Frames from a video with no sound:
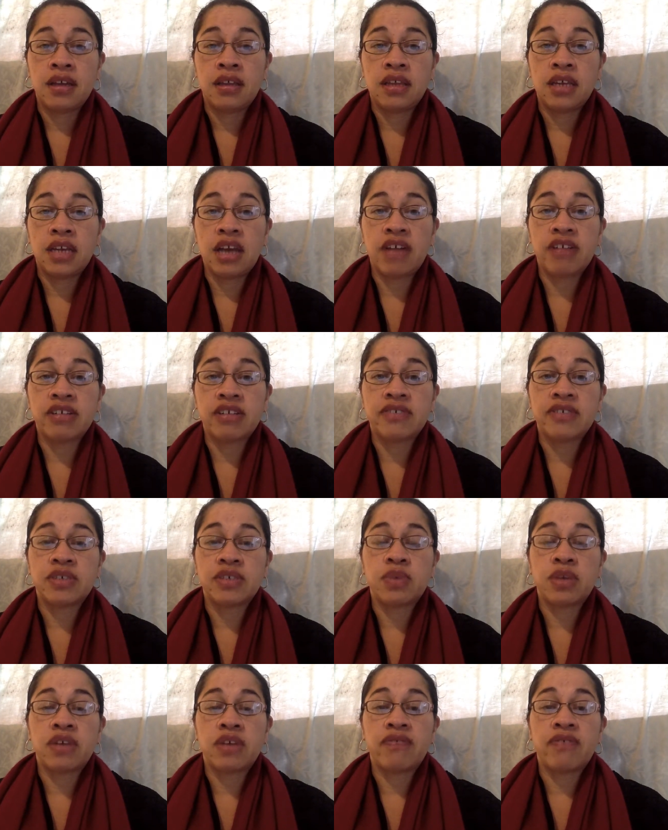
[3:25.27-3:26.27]
The narrative is
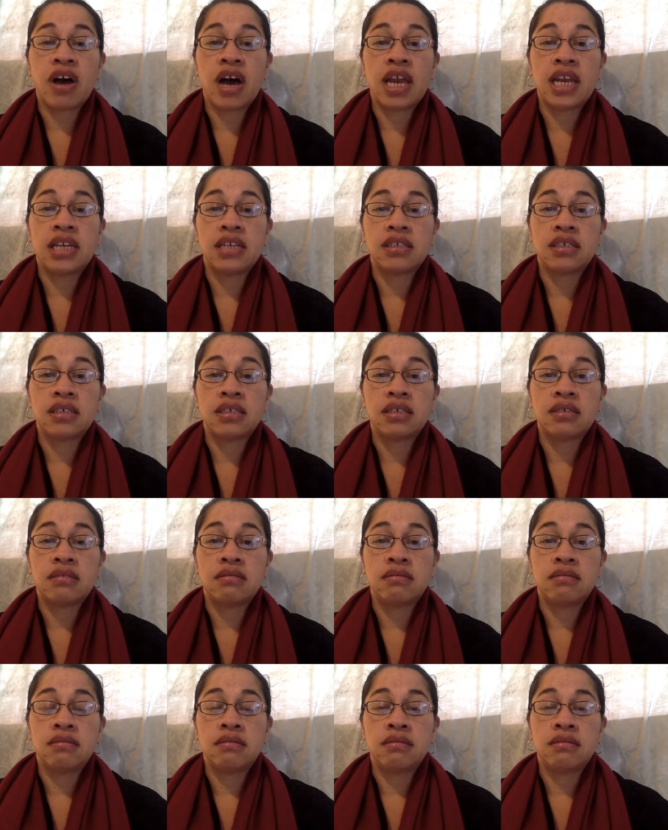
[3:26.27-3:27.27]
one of violence.
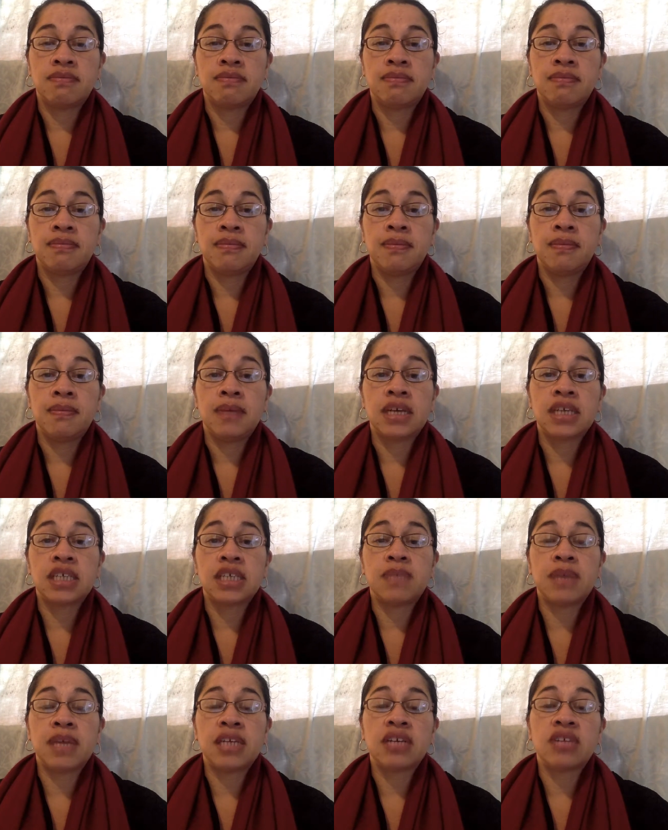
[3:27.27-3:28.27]

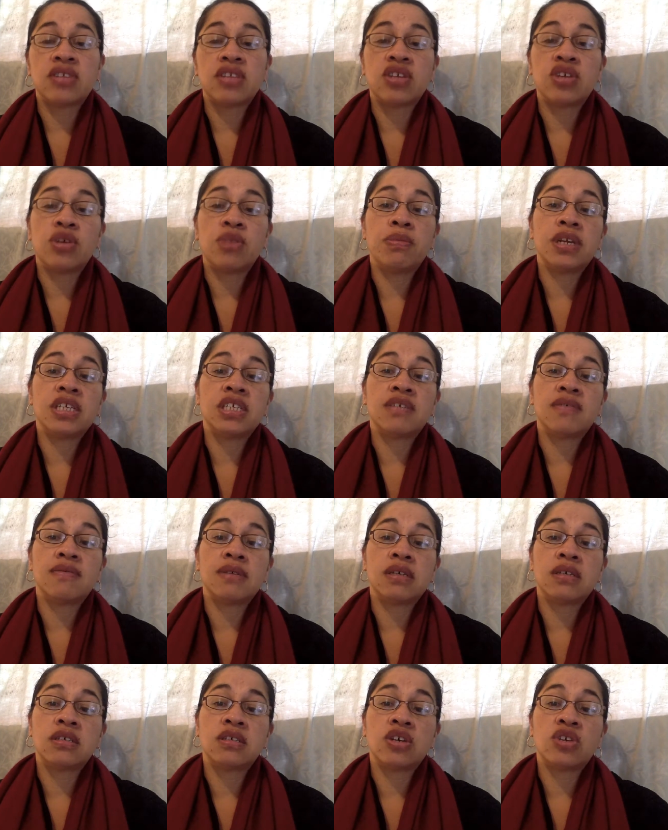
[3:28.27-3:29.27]
Expanding on the humanism
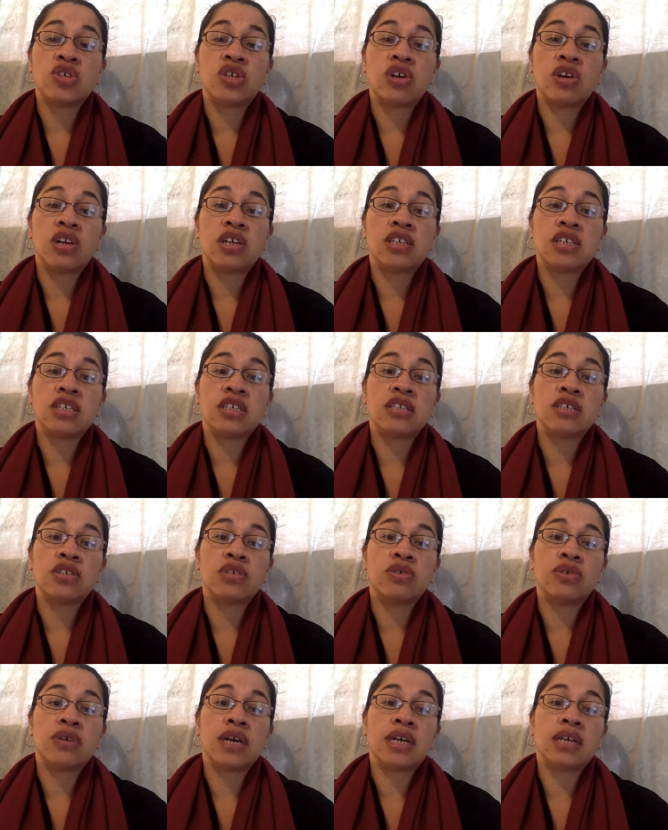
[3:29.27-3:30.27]
of sociologist
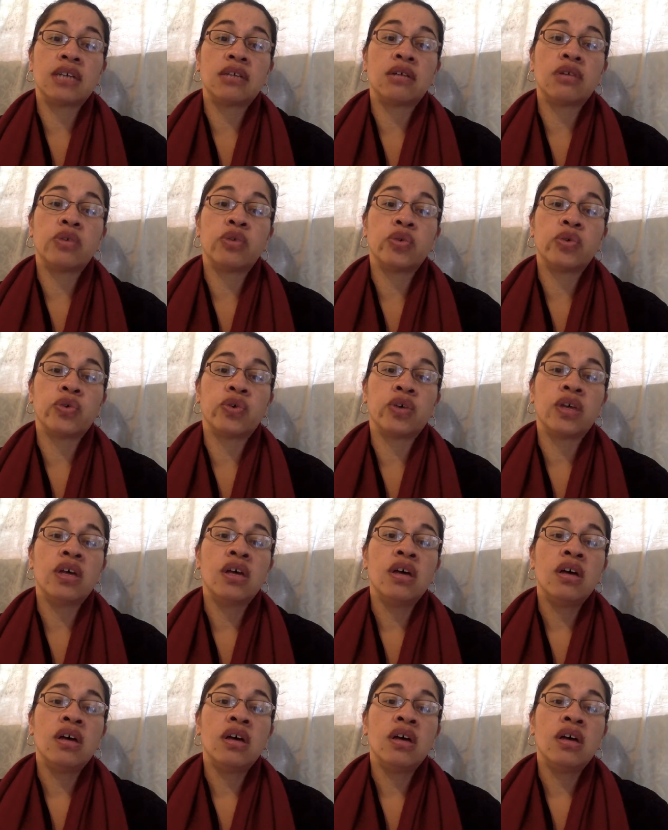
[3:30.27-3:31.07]
Johan Galtung,